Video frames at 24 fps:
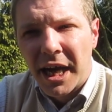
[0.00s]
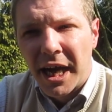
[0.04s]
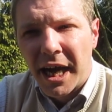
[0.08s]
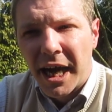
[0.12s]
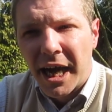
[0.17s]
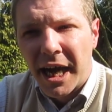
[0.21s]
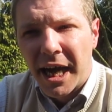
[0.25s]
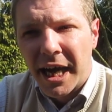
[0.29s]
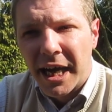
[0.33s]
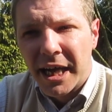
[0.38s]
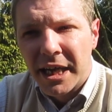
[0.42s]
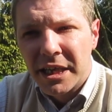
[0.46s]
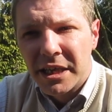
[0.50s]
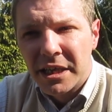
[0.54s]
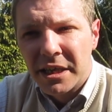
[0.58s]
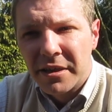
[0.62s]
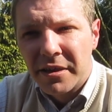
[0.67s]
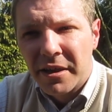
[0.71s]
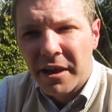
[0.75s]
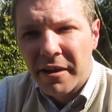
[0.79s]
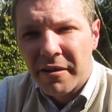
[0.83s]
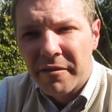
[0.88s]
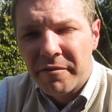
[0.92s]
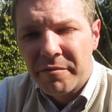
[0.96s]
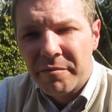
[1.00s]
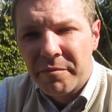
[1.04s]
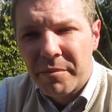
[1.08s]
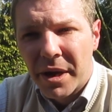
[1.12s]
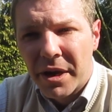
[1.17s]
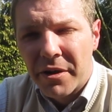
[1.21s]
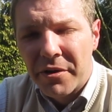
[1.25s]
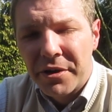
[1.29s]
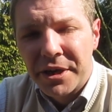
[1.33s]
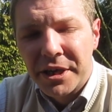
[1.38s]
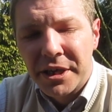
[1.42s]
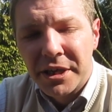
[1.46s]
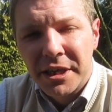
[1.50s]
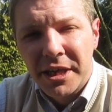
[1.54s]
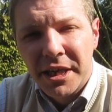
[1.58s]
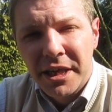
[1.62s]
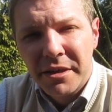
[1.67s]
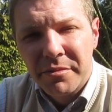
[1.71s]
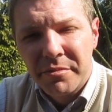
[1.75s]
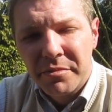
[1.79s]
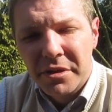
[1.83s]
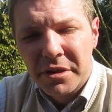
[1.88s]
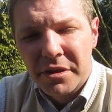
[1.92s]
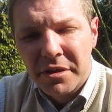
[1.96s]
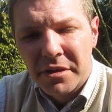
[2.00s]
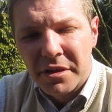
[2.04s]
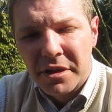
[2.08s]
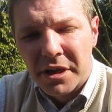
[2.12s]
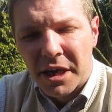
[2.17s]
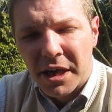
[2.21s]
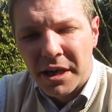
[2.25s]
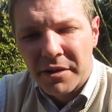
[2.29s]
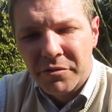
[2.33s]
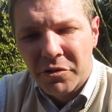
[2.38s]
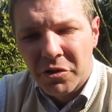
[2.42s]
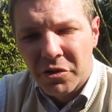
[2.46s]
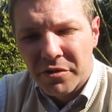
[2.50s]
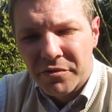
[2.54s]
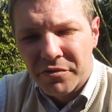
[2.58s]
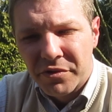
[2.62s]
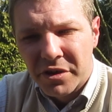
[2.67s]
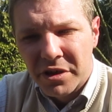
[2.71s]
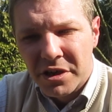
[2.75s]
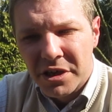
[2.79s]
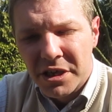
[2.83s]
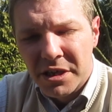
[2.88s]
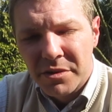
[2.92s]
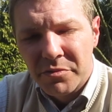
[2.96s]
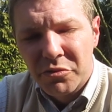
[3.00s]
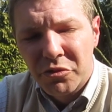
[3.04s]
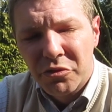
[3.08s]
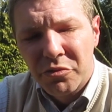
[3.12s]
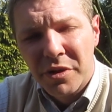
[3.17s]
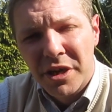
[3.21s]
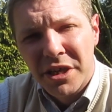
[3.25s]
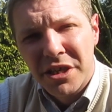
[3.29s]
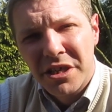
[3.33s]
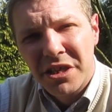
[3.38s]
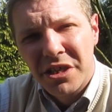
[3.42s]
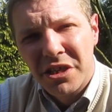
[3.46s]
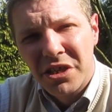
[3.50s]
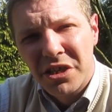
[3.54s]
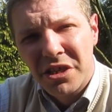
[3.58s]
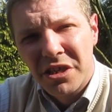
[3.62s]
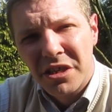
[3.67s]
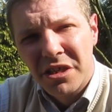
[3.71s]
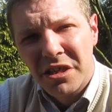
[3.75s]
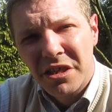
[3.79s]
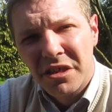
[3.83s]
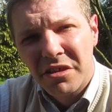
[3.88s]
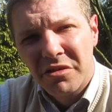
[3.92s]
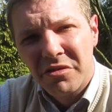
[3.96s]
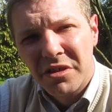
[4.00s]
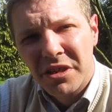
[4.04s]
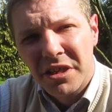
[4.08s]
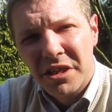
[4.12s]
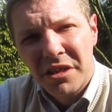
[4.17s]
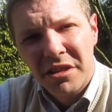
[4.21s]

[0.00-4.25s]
and they buried it deep, I've got a very simple message to you.